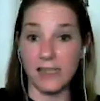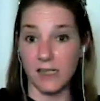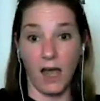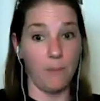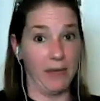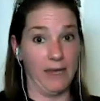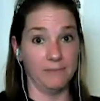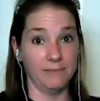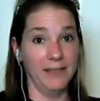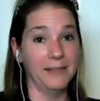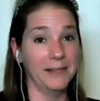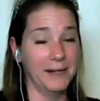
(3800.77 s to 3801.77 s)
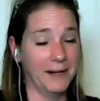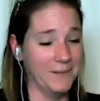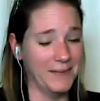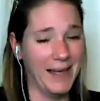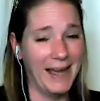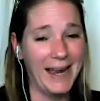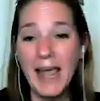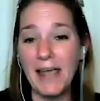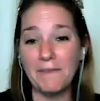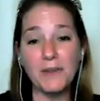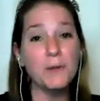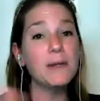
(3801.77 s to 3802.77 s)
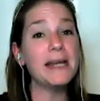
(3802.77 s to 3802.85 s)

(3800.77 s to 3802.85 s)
not me. If you need